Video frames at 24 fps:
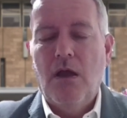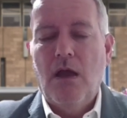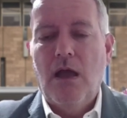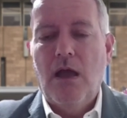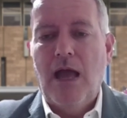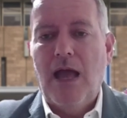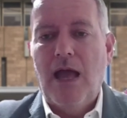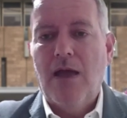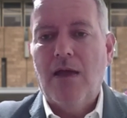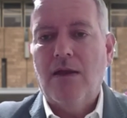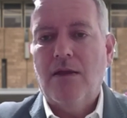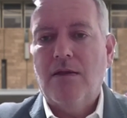
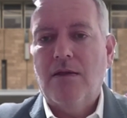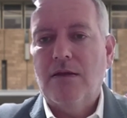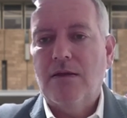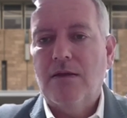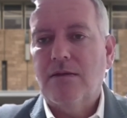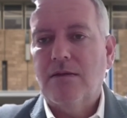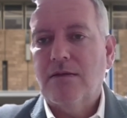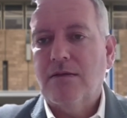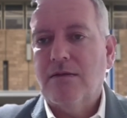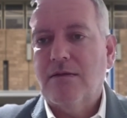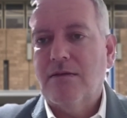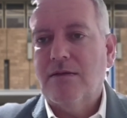
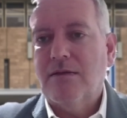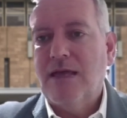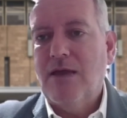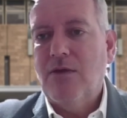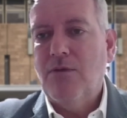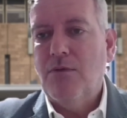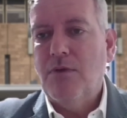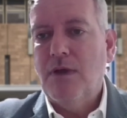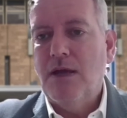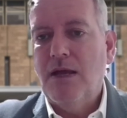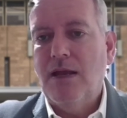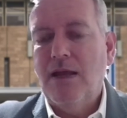and they
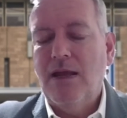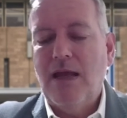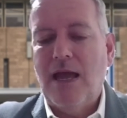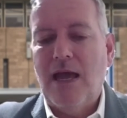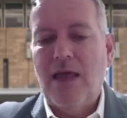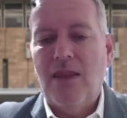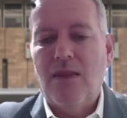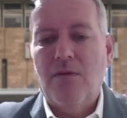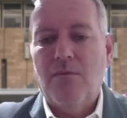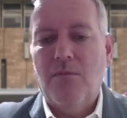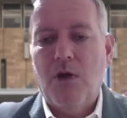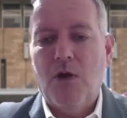really, at
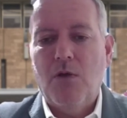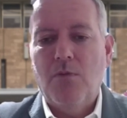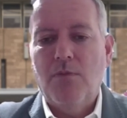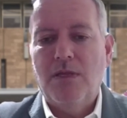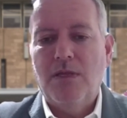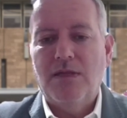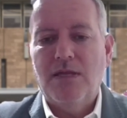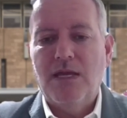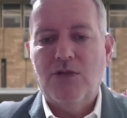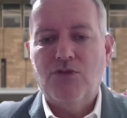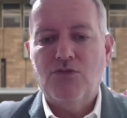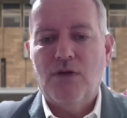the moment,
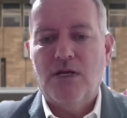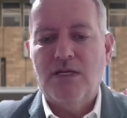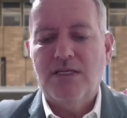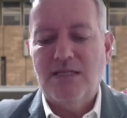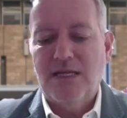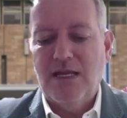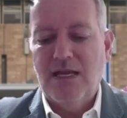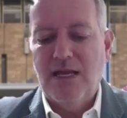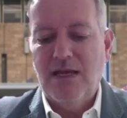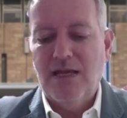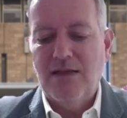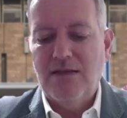they're trying to
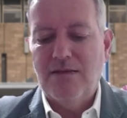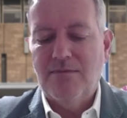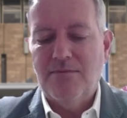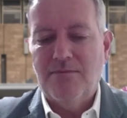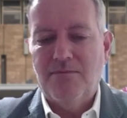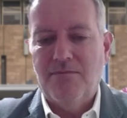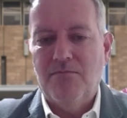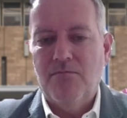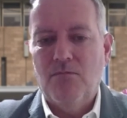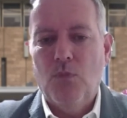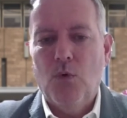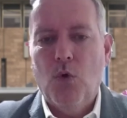get
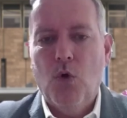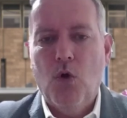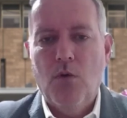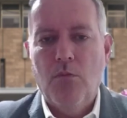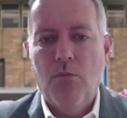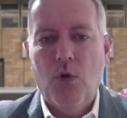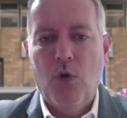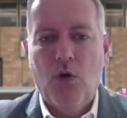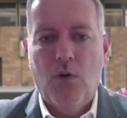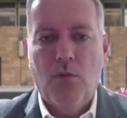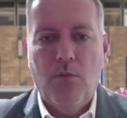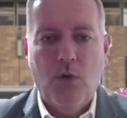
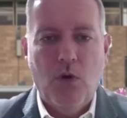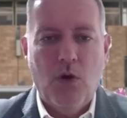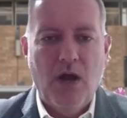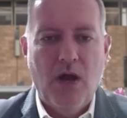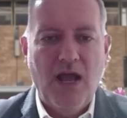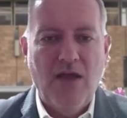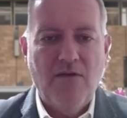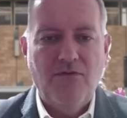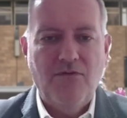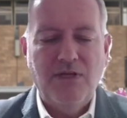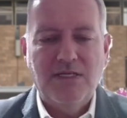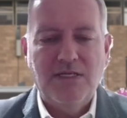more.
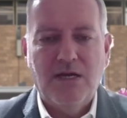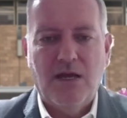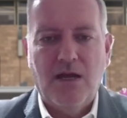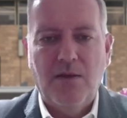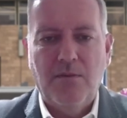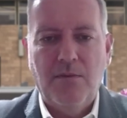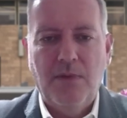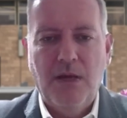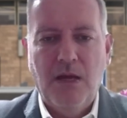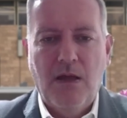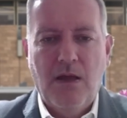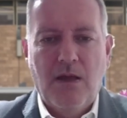Every
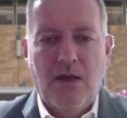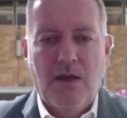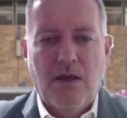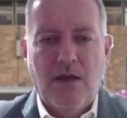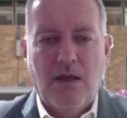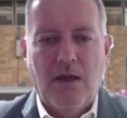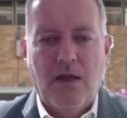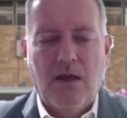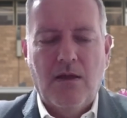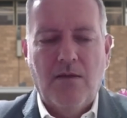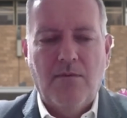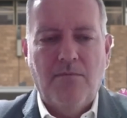time
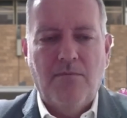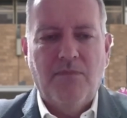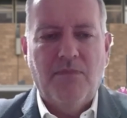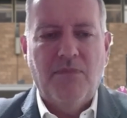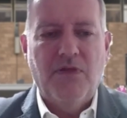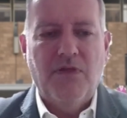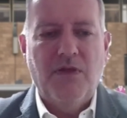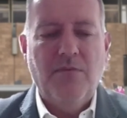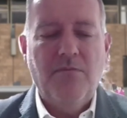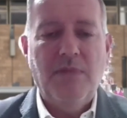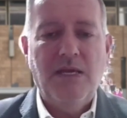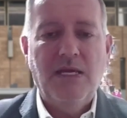
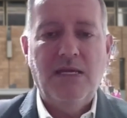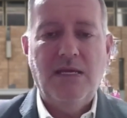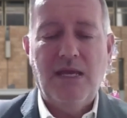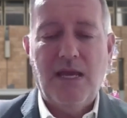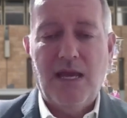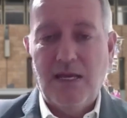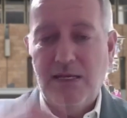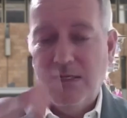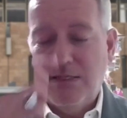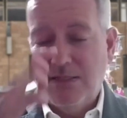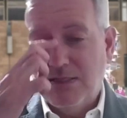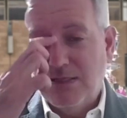the
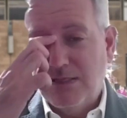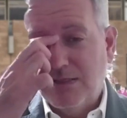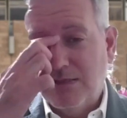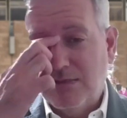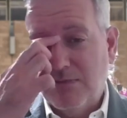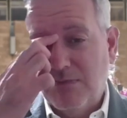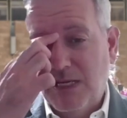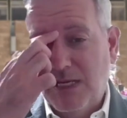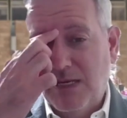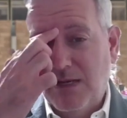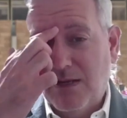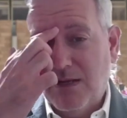mediators,
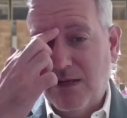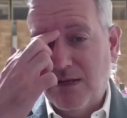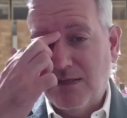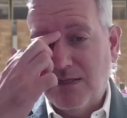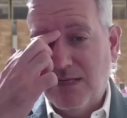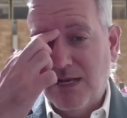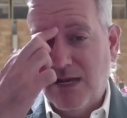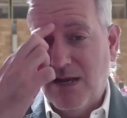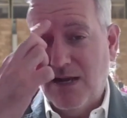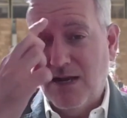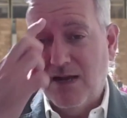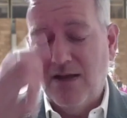meaning
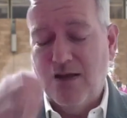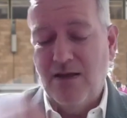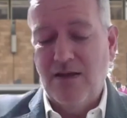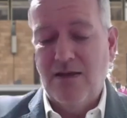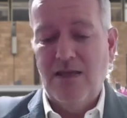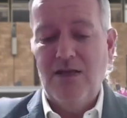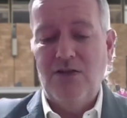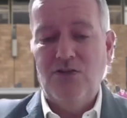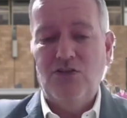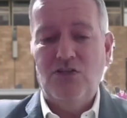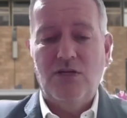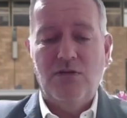Qatar,
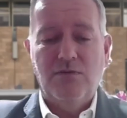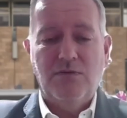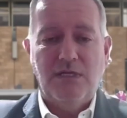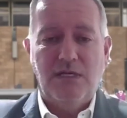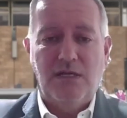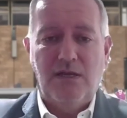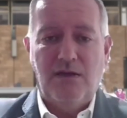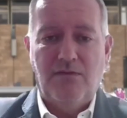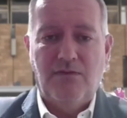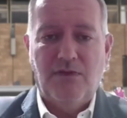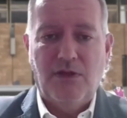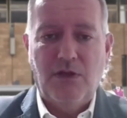Egypt, and
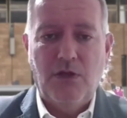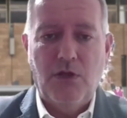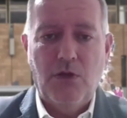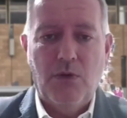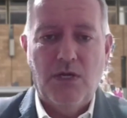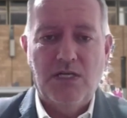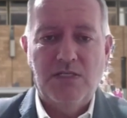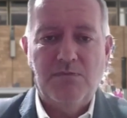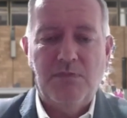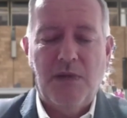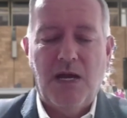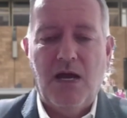even the
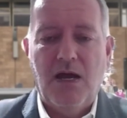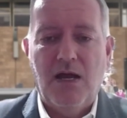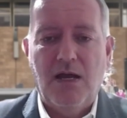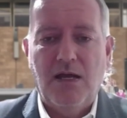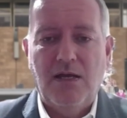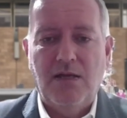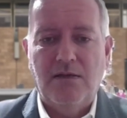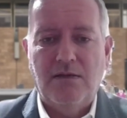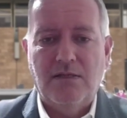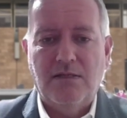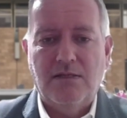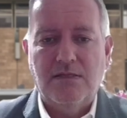US
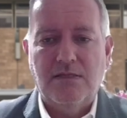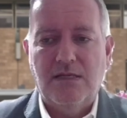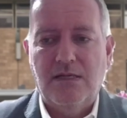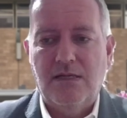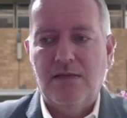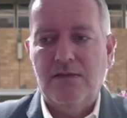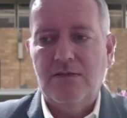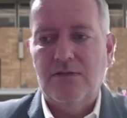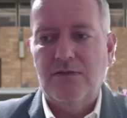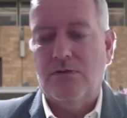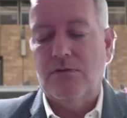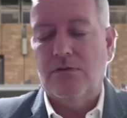behind the
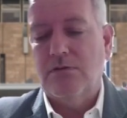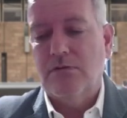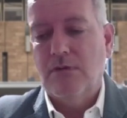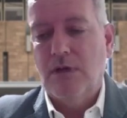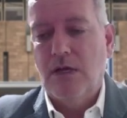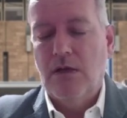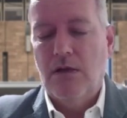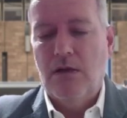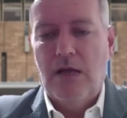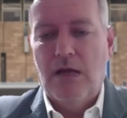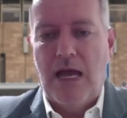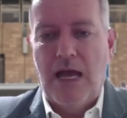scenes, or
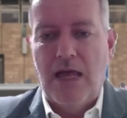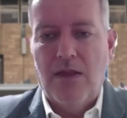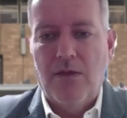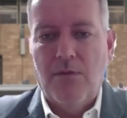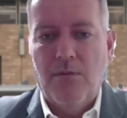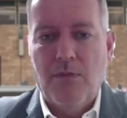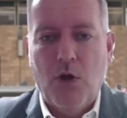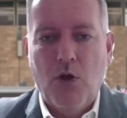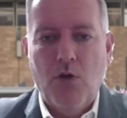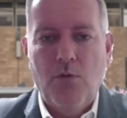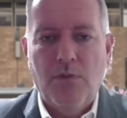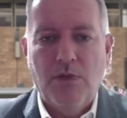at the
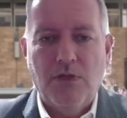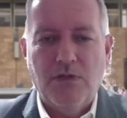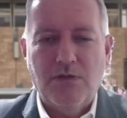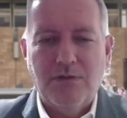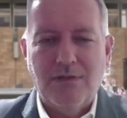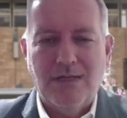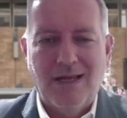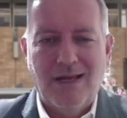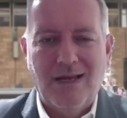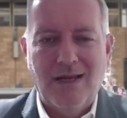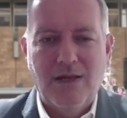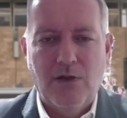moment
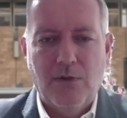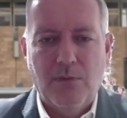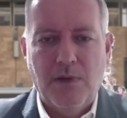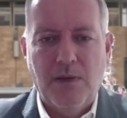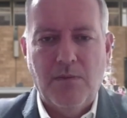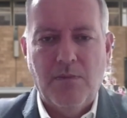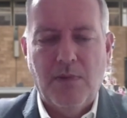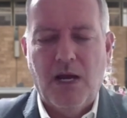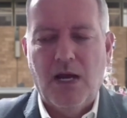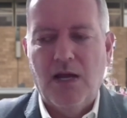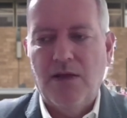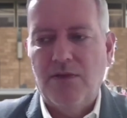a little bit
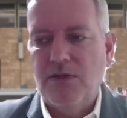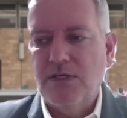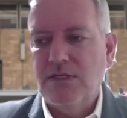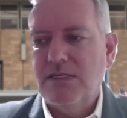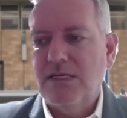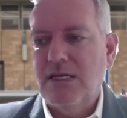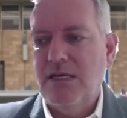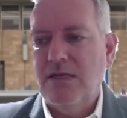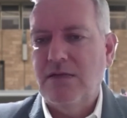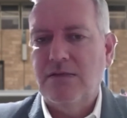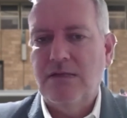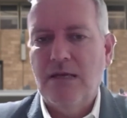behind the
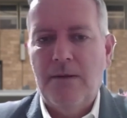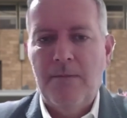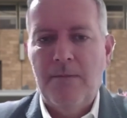scenes,